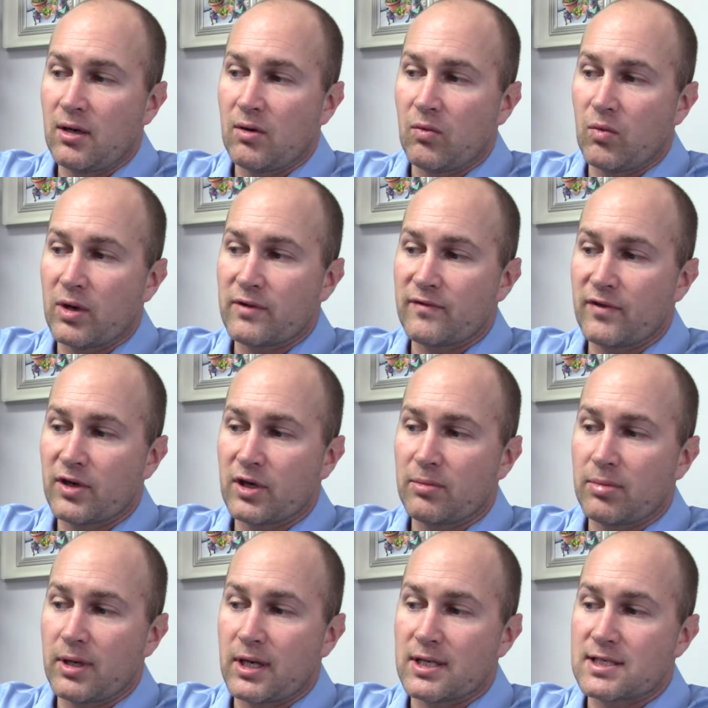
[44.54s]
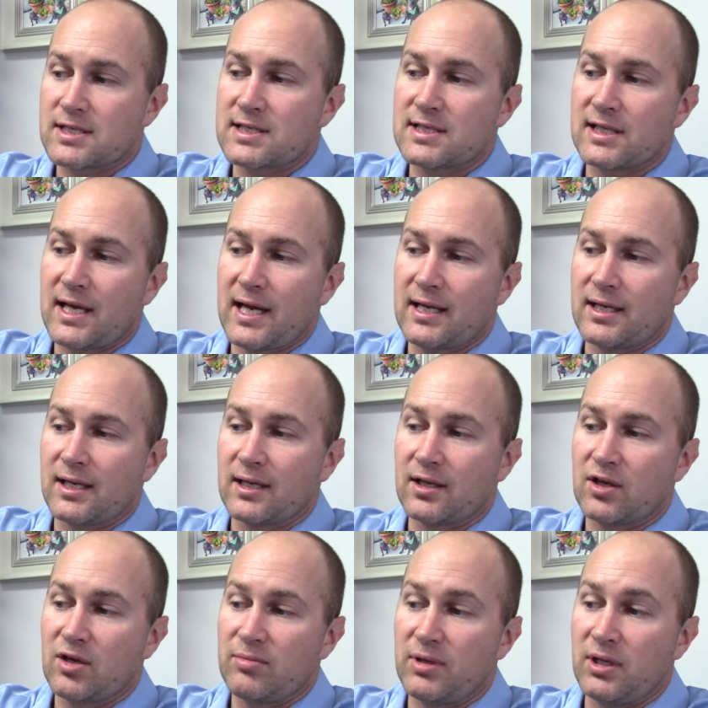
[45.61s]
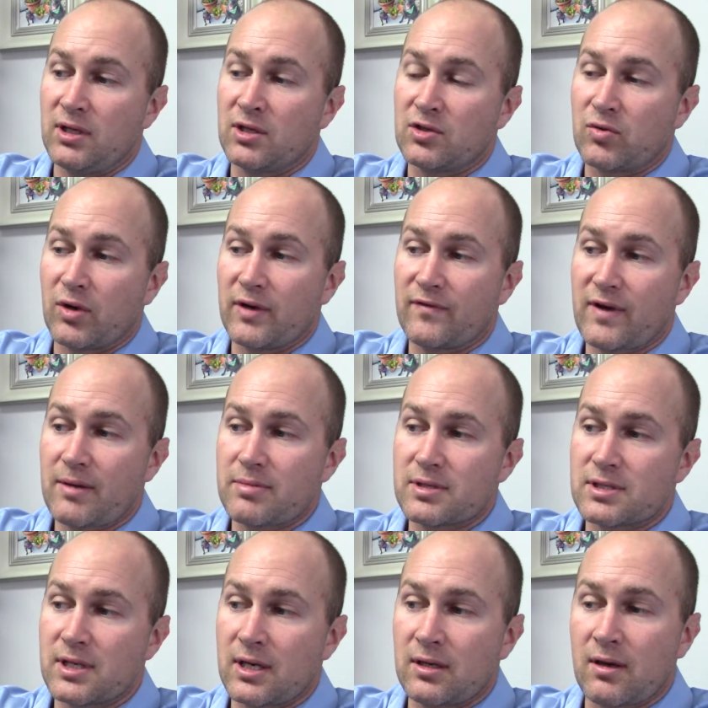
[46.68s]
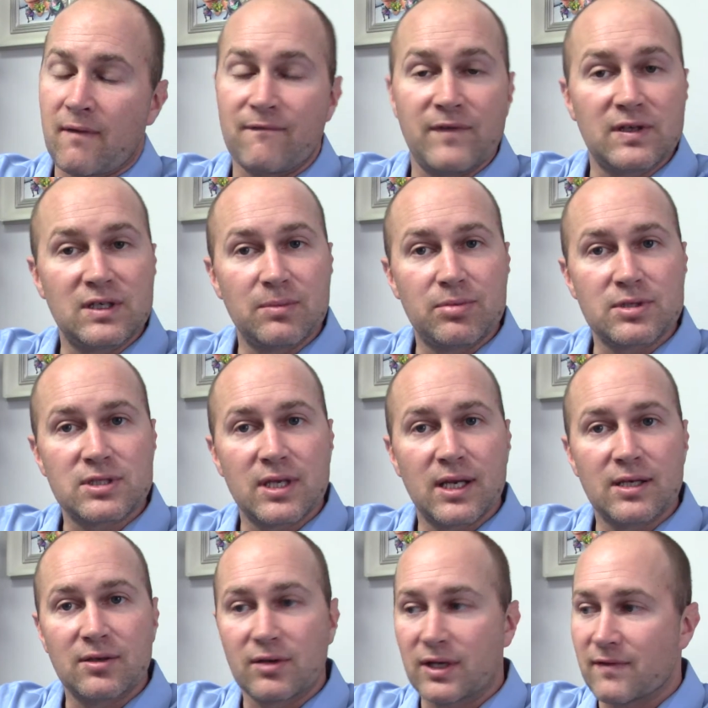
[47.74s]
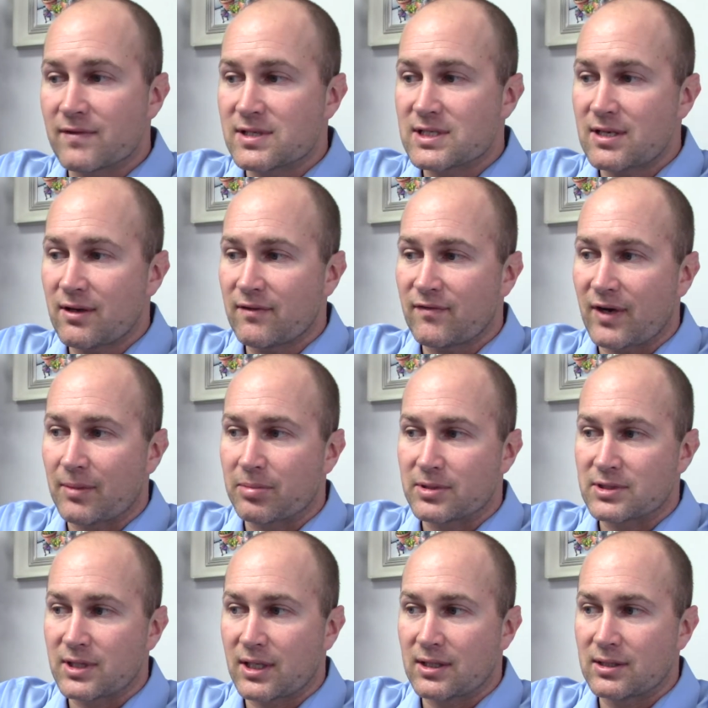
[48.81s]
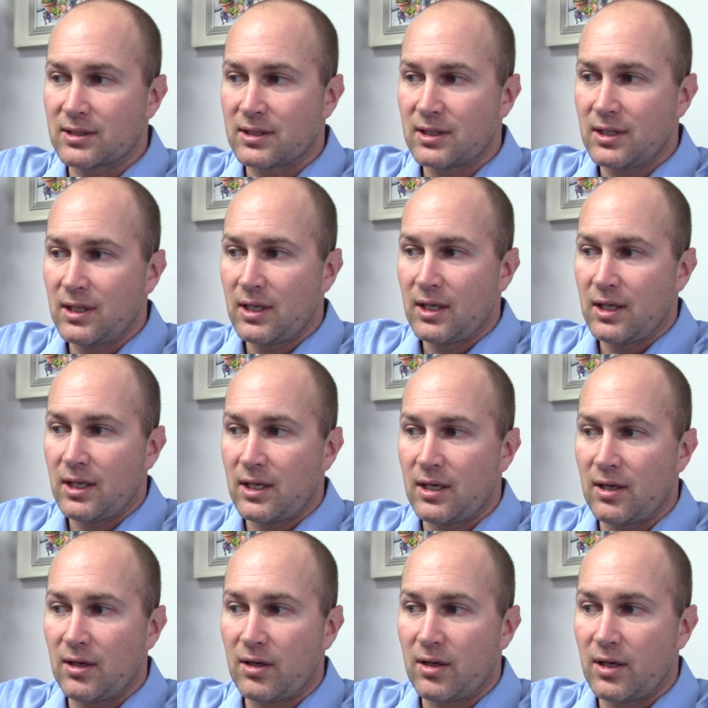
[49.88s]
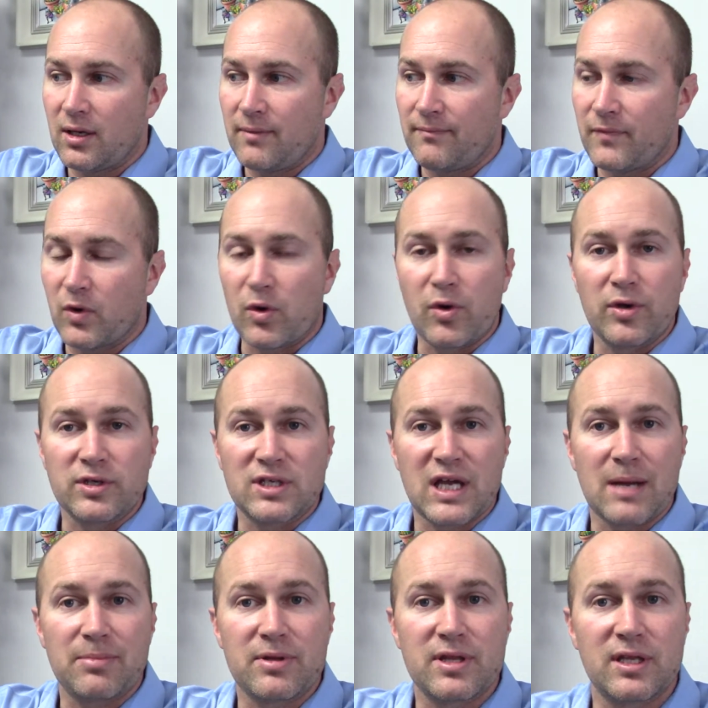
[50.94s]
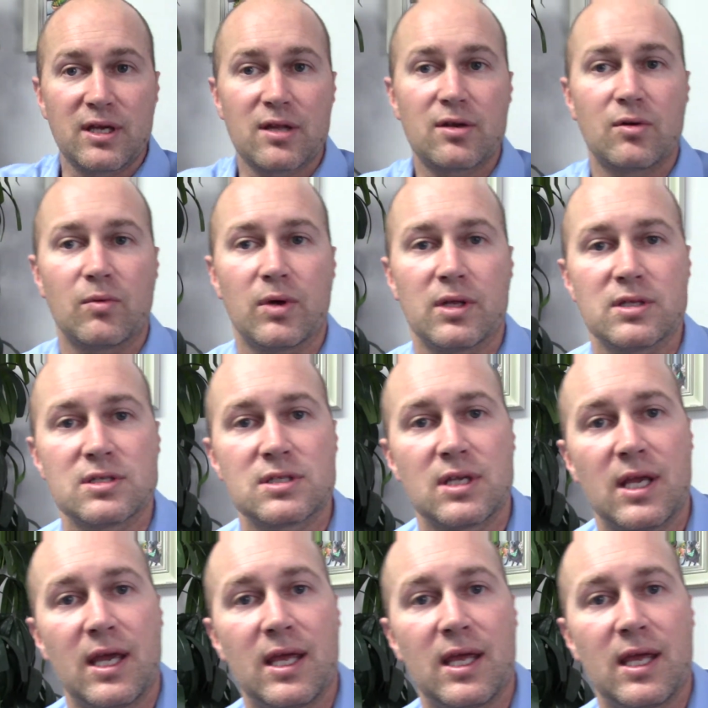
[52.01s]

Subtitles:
one vertebrae is sliding, could be 25%, 50%, or even 75% on top of the other ones.